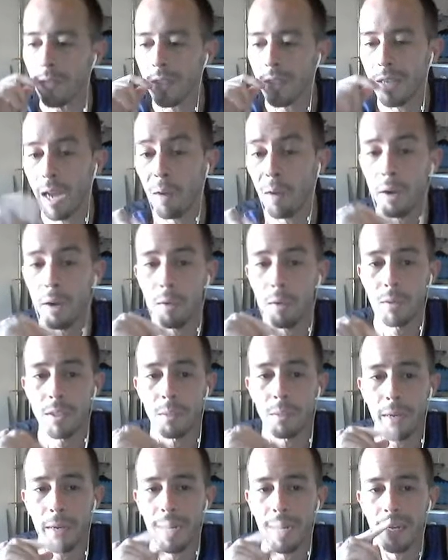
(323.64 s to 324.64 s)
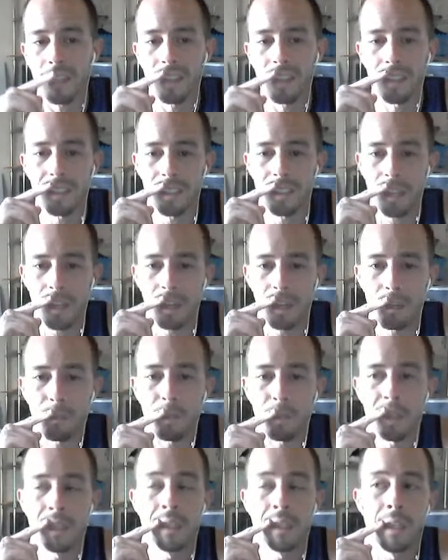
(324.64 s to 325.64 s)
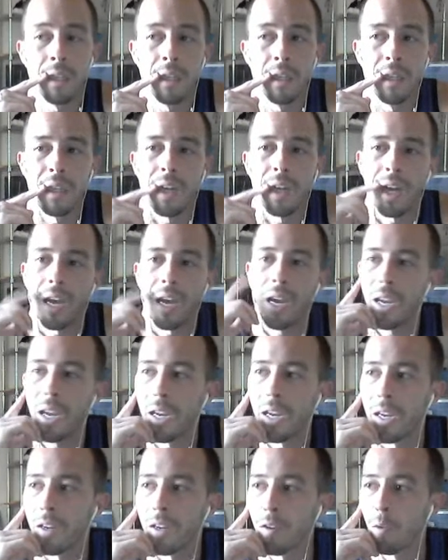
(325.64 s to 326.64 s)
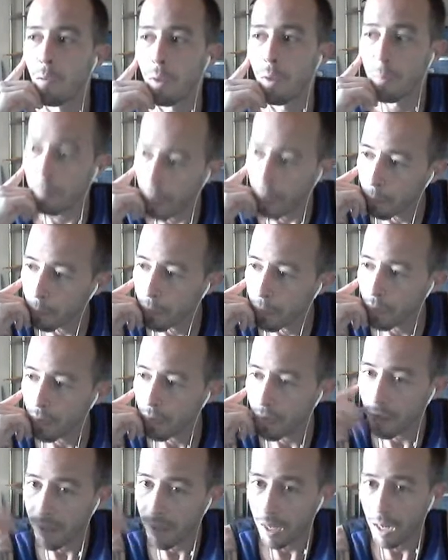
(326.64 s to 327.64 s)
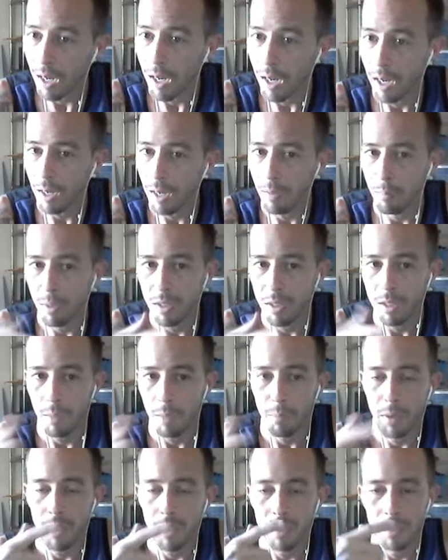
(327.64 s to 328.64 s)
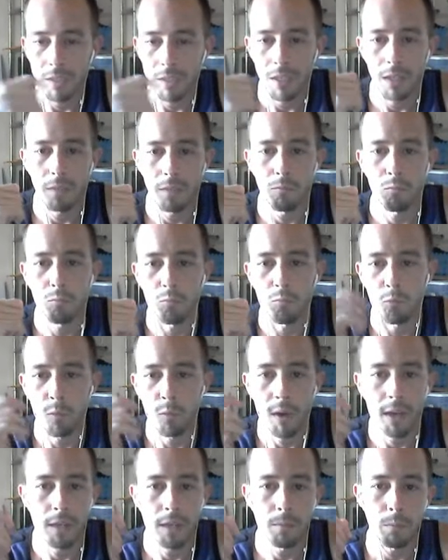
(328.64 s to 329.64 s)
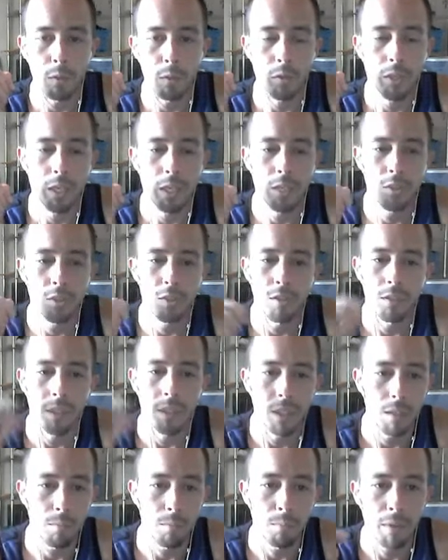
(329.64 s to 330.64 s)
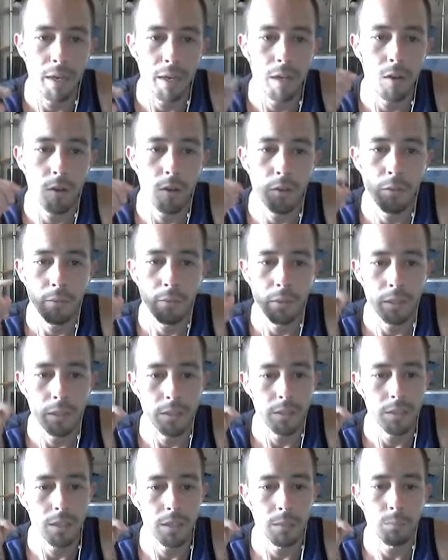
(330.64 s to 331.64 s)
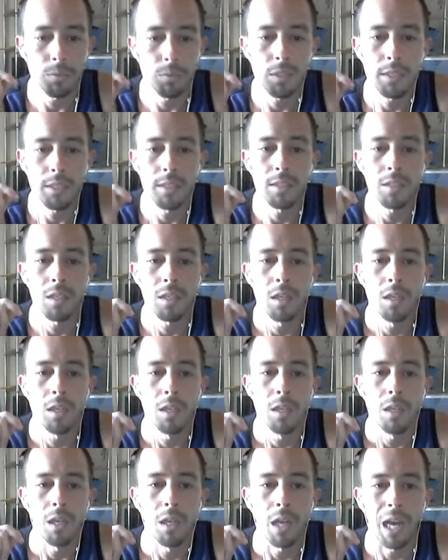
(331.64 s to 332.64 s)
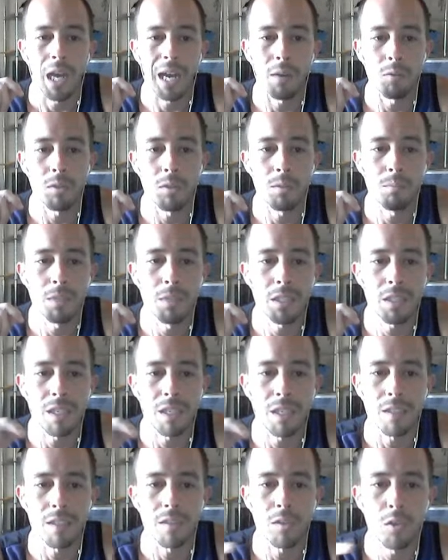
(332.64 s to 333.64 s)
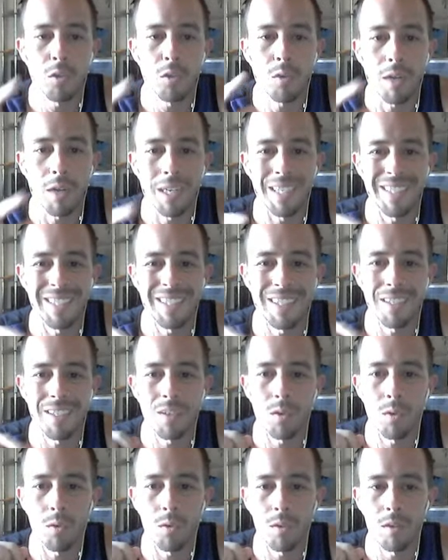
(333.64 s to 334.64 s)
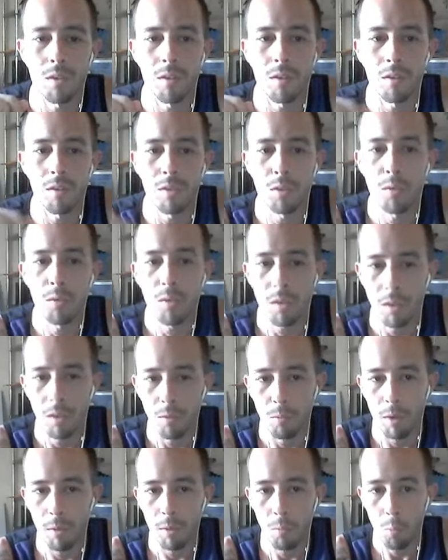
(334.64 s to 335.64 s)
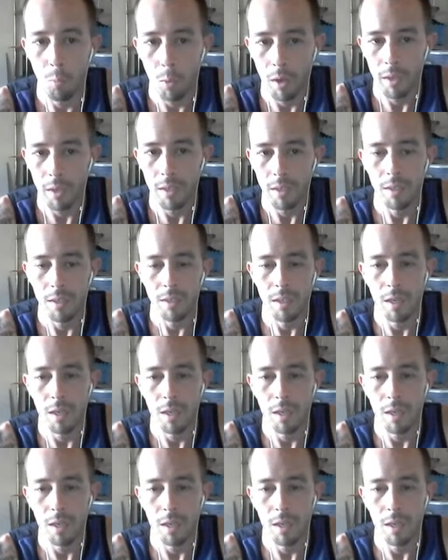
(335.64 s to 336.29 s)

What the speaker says: Now, when I went to pack this up, I remembered that because I bought these at random locations, I didn't buy all three at the same place. I was missing two AC cord, or two of the red, white, and